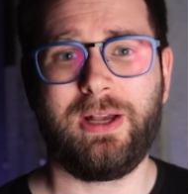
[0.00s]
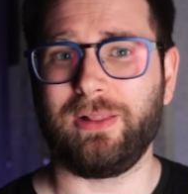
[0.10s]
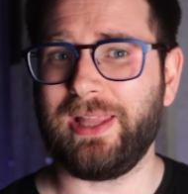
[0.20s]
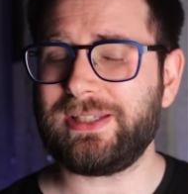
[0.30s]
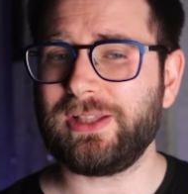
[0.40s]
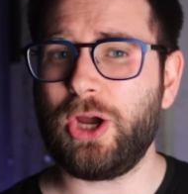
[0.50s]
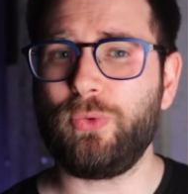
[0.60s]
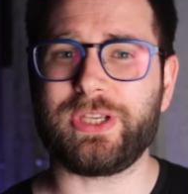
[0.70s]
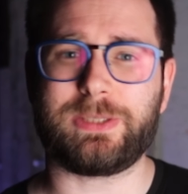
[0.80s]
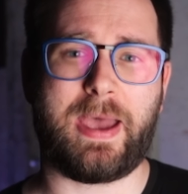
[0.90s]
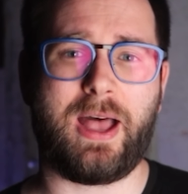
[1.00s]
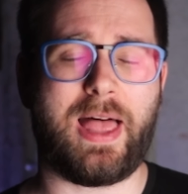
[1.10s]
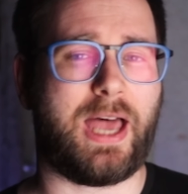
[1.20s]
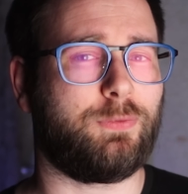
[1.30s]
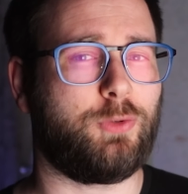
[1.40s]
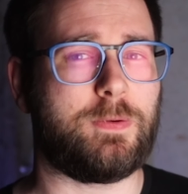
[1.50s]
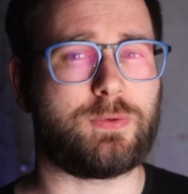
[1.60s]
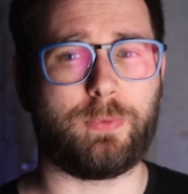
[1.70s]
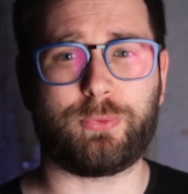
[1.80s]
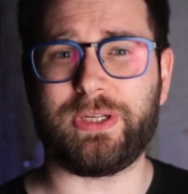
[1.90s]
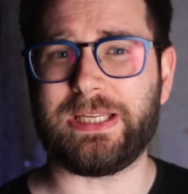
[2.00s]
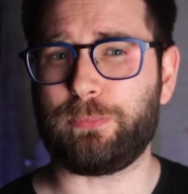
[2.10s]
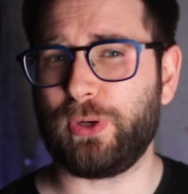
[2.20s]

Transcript: let alone the smell and fumes from 3D